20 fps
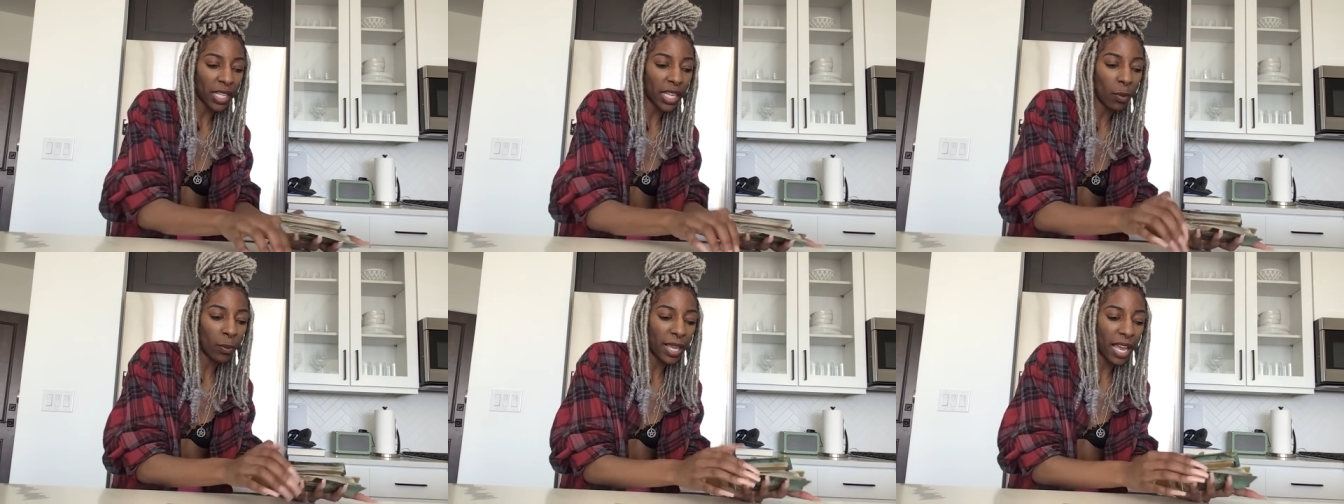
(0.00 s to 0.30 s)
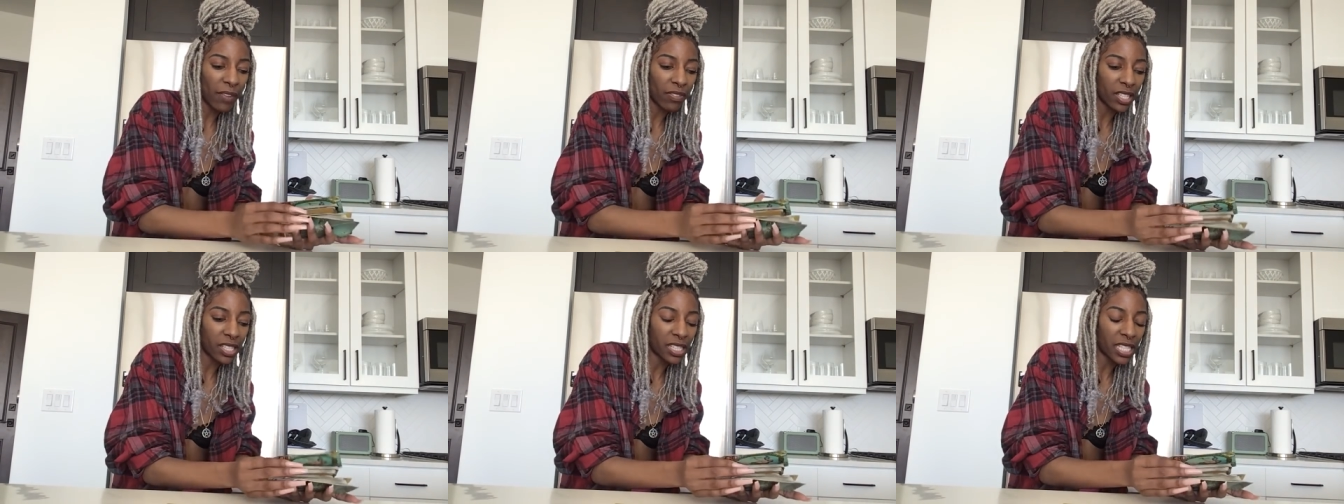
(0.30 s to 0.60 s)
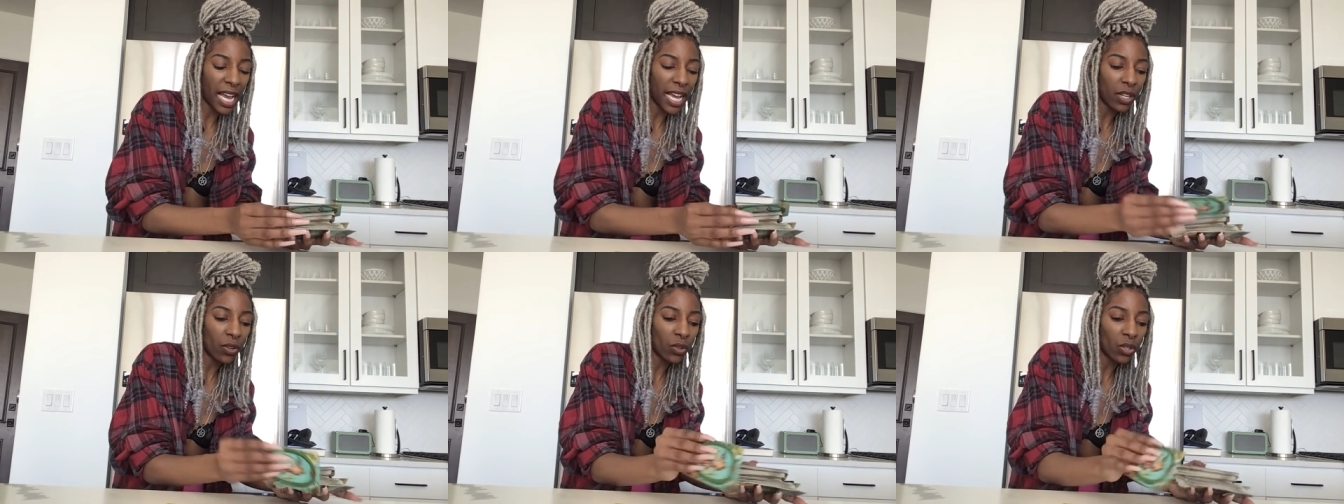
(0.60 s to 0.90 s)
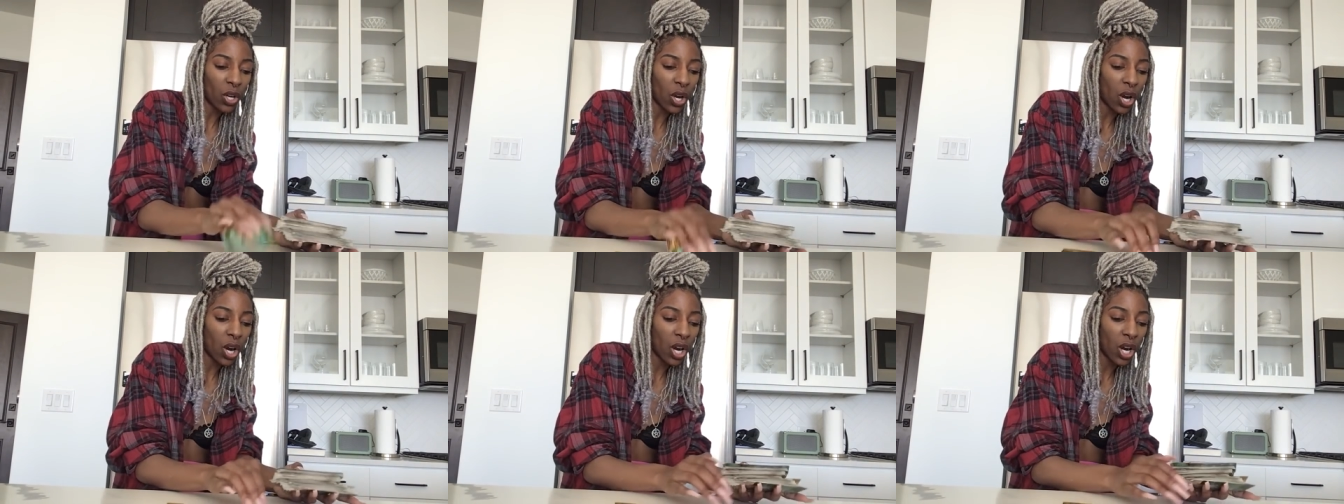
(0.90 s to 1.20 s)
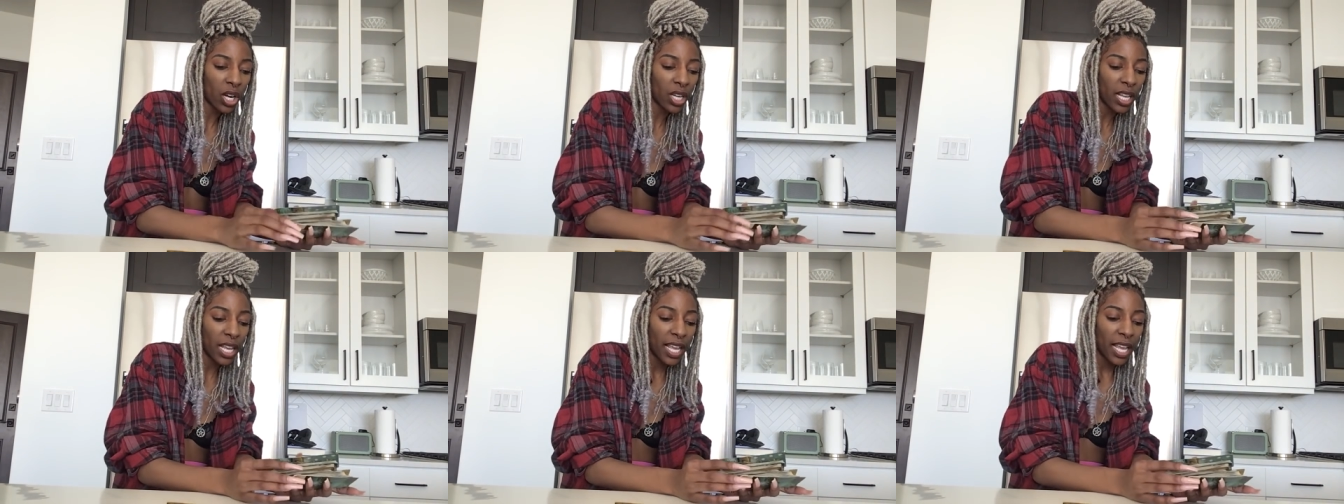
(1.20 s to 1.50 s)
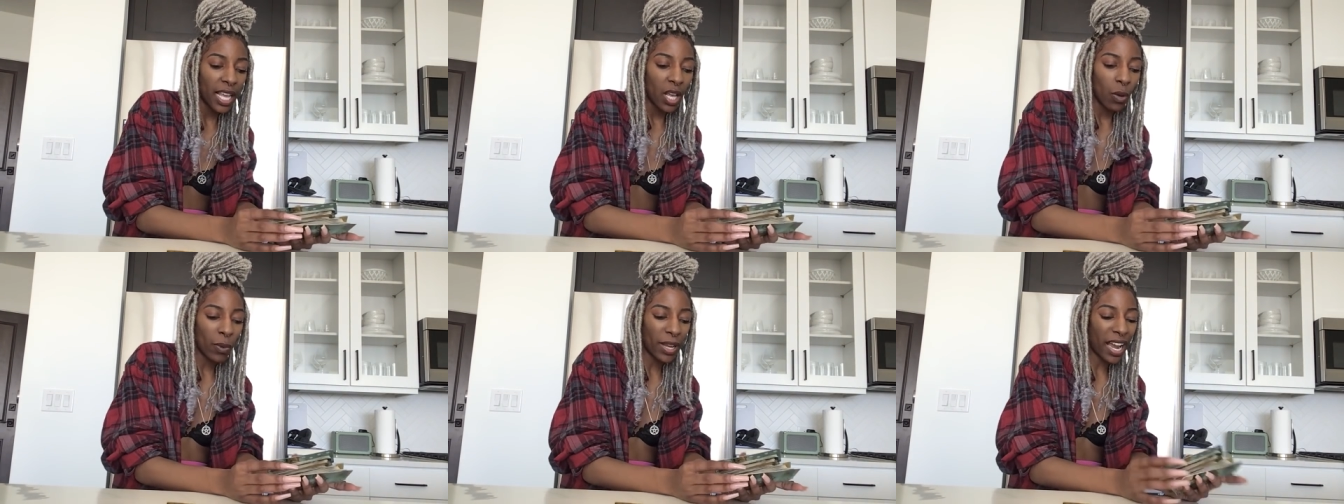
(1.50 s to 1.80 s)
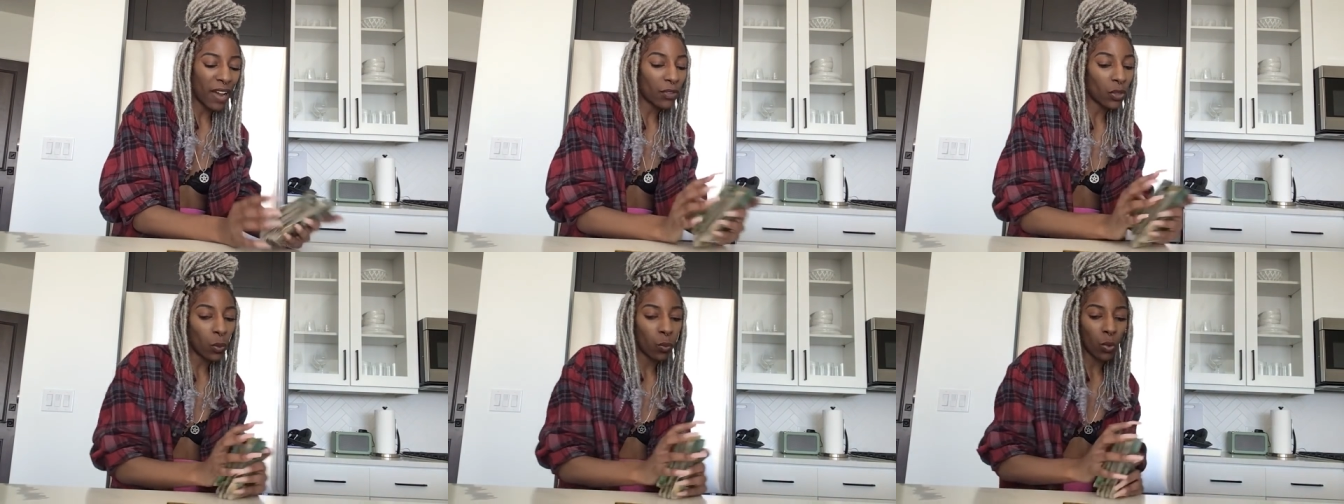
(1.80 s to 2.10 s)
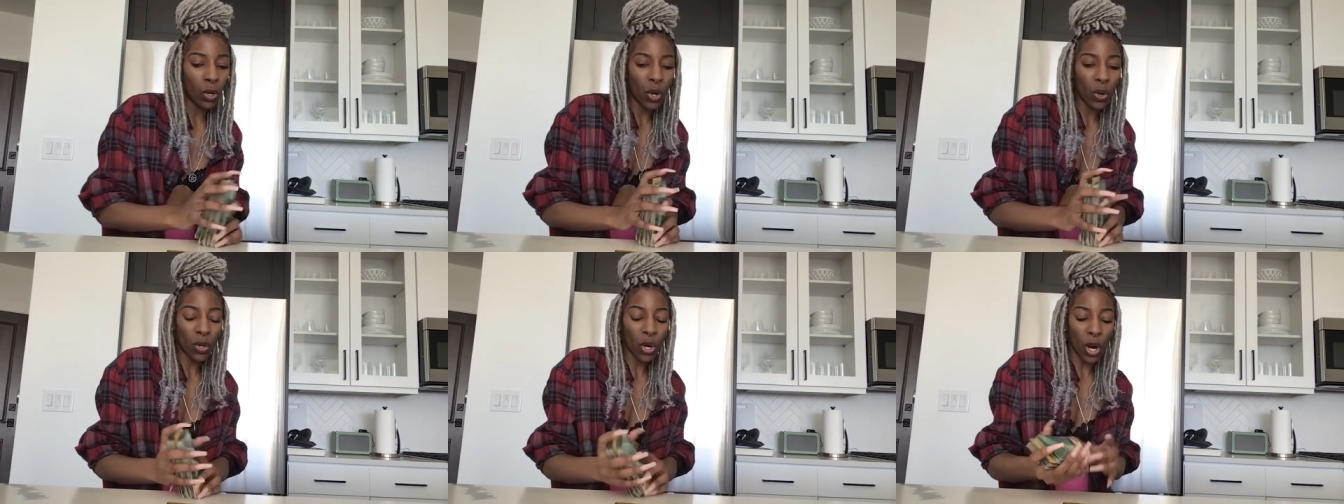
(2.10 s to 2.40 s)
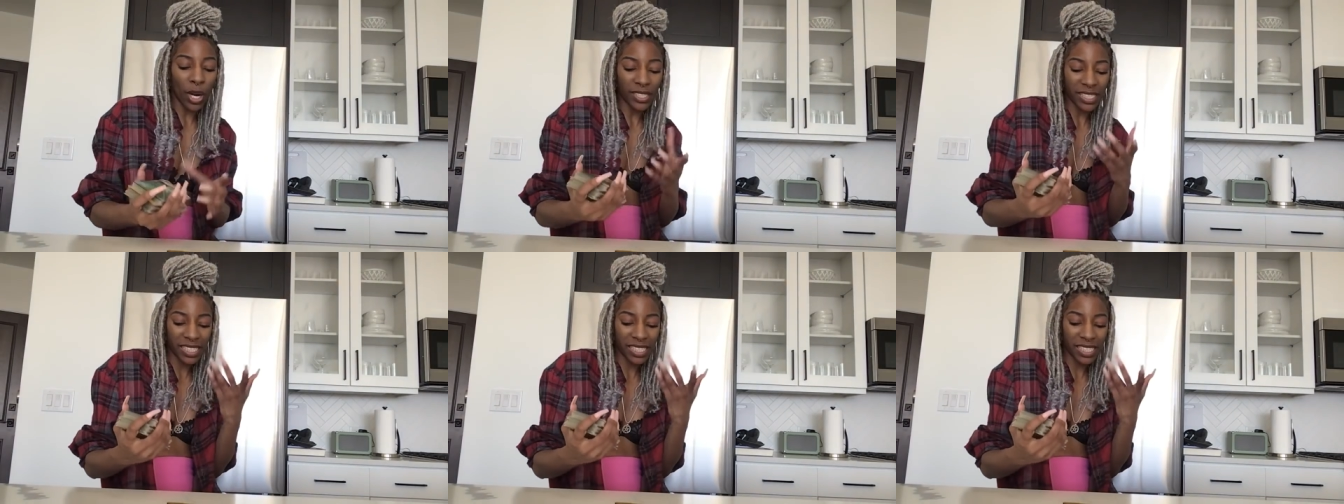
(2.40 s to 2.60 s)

Yeah, we have the title card, we have the world card.